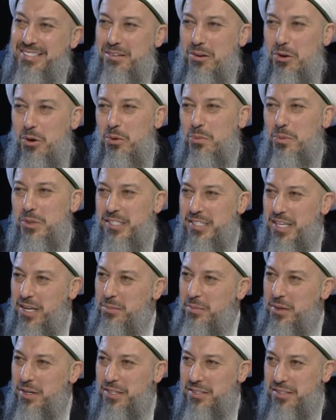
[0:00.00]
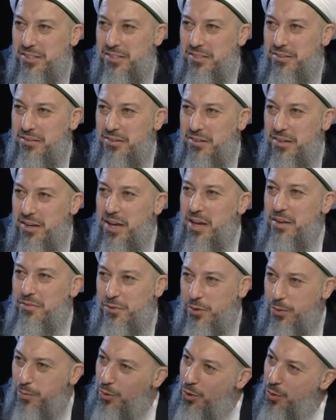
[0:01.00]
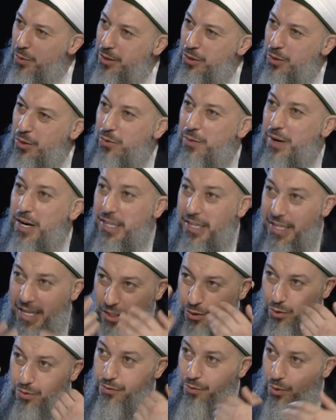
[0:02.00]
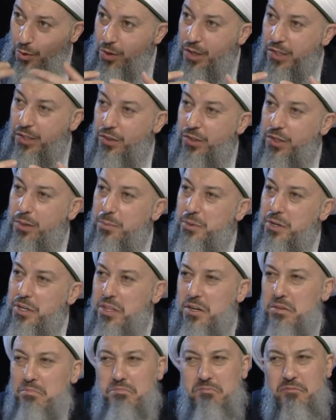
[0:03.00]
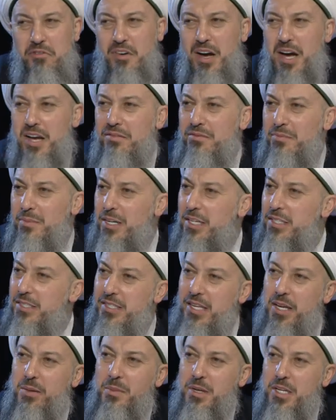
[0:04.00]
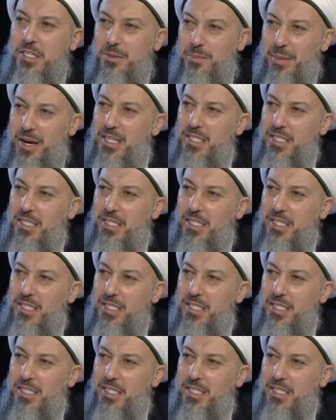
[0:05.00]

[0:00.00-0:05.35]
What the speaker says: It's almost 10 minutes. If you do it correctly and you focus on the breathing, 5 minutes, 10 minutes maximum.